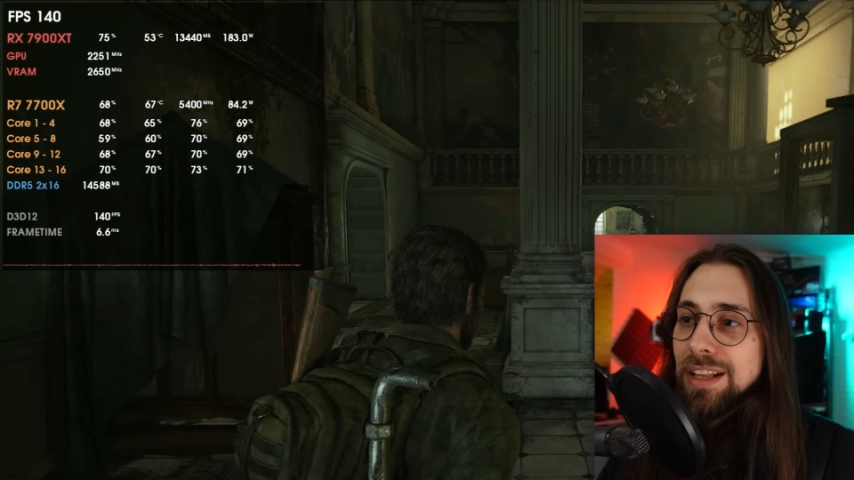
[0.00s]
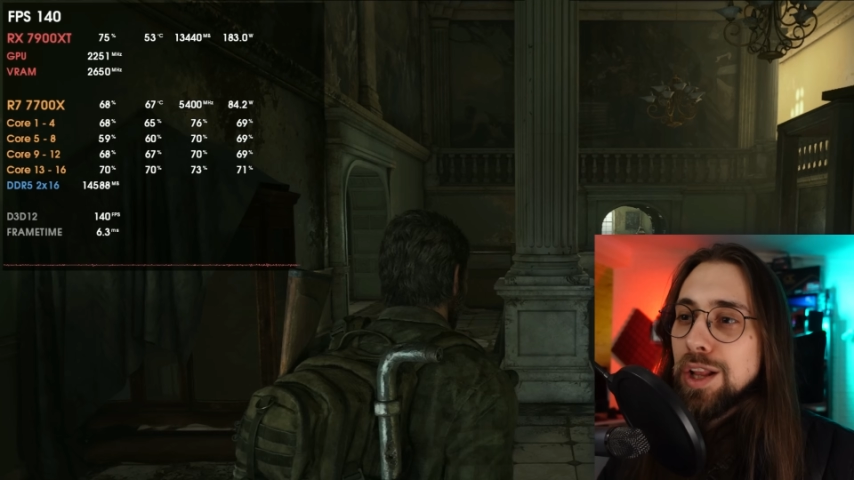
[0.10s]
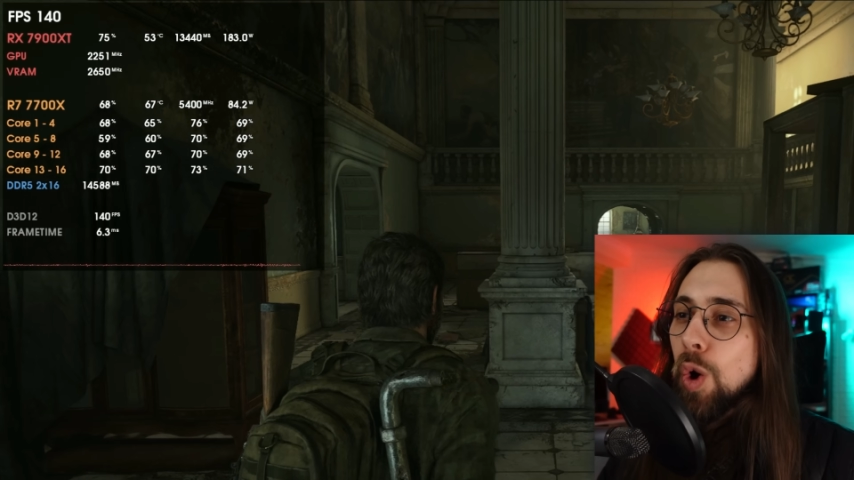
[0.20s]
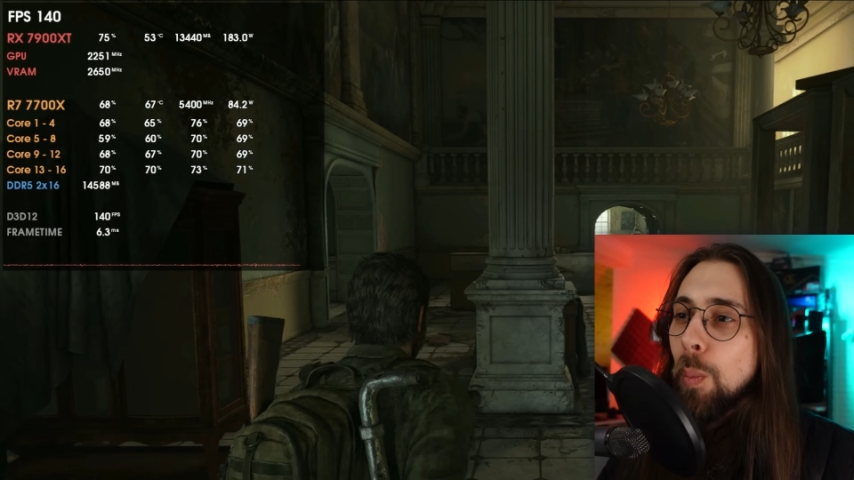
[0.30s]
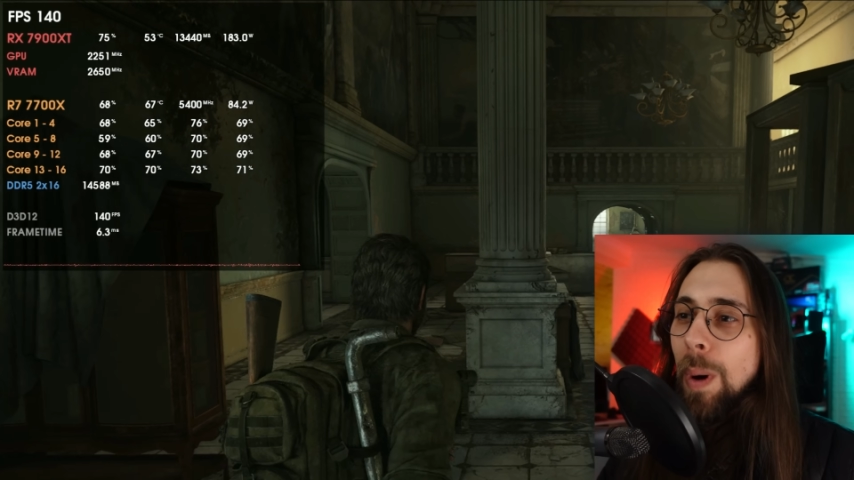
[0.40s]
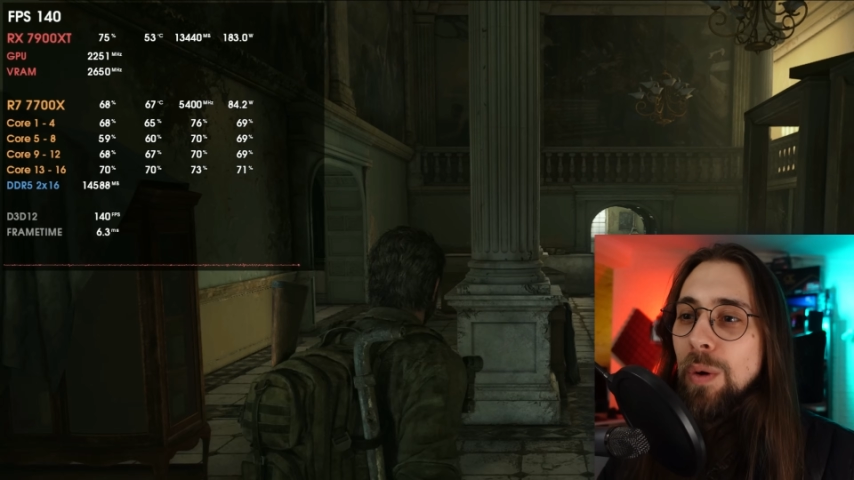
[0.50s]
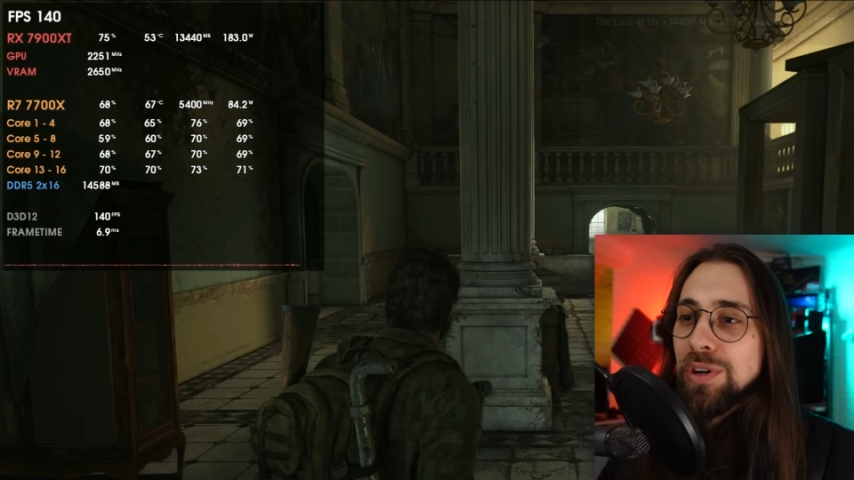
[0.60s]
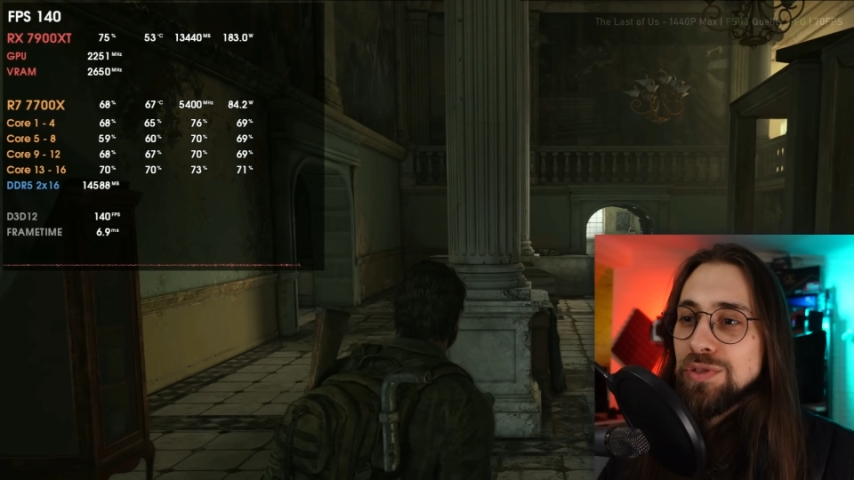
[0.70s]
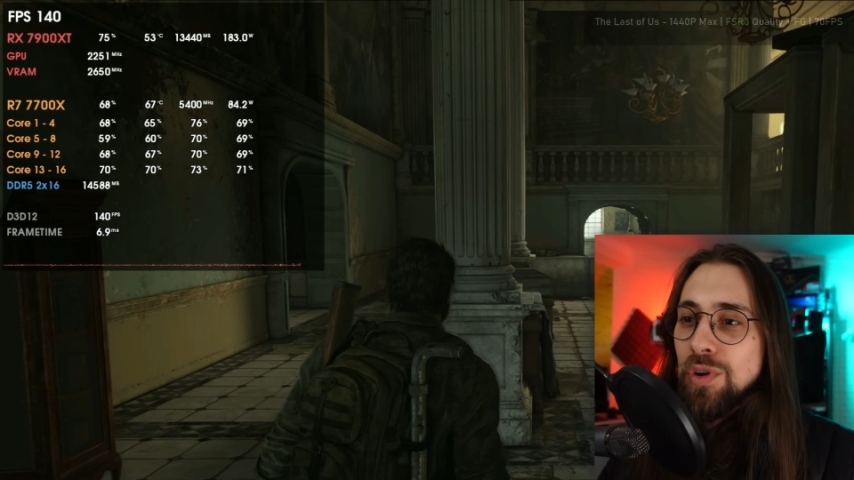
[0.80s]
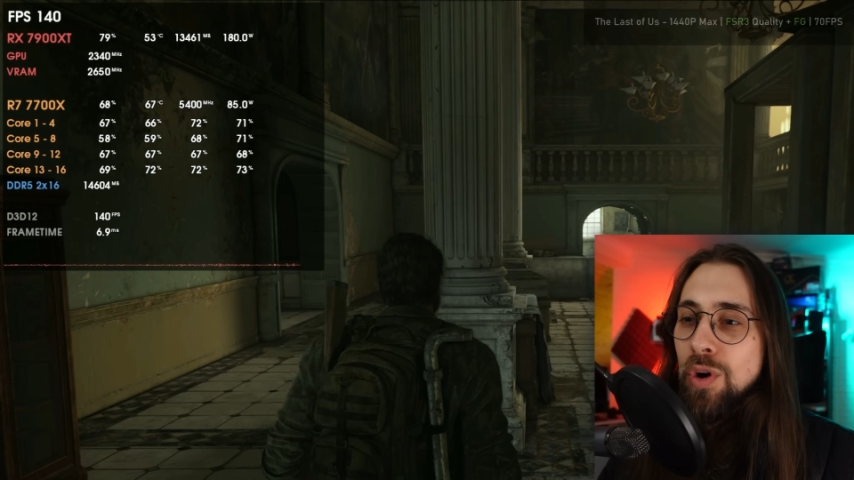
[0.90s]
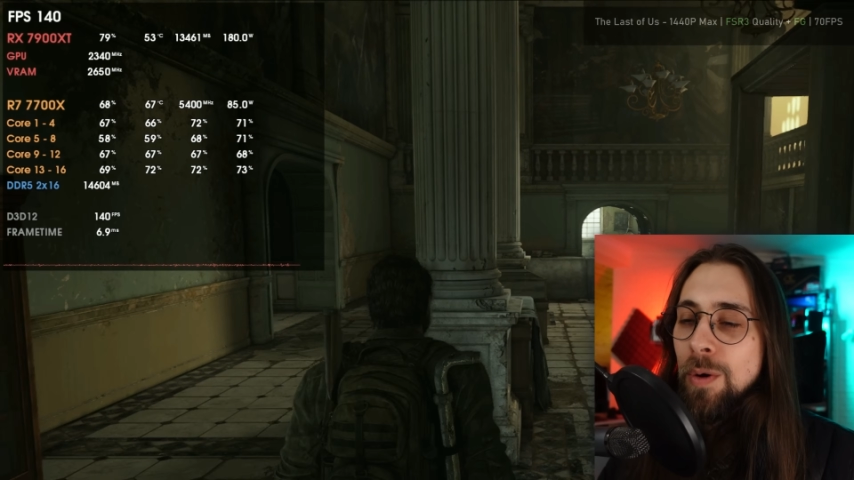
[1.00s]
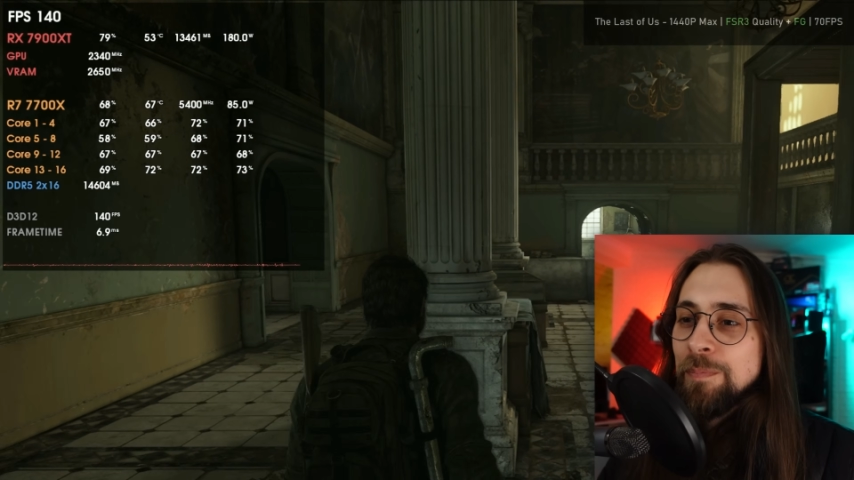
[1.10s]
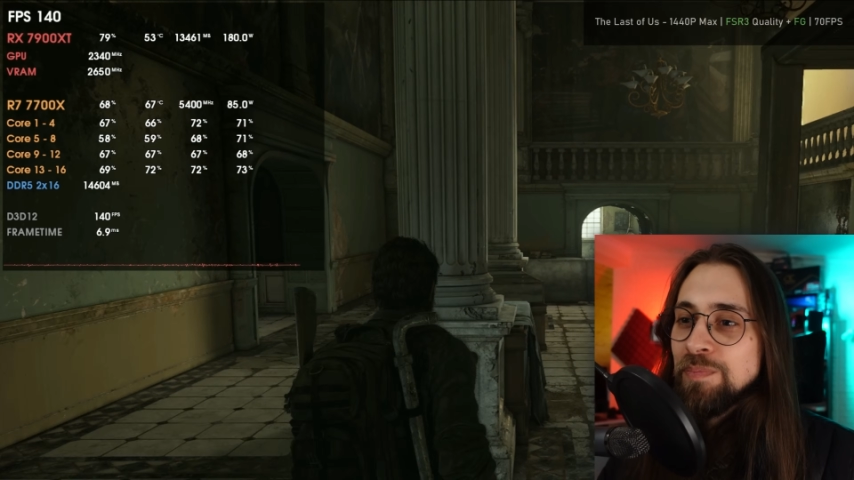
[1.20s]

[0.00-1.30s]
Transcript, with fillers: Low power draw,